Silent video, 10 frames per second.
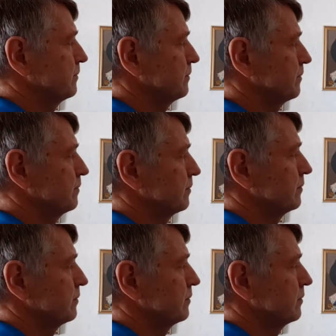
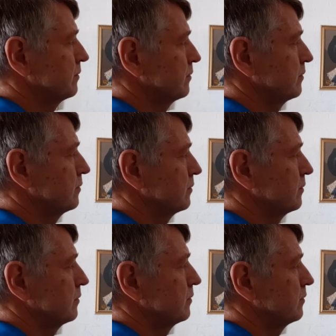
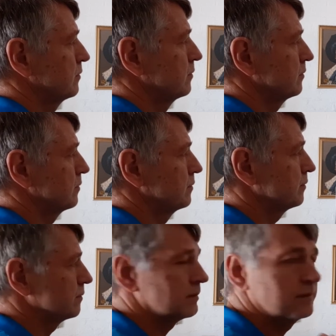
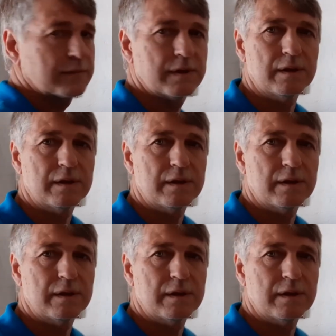[no speech]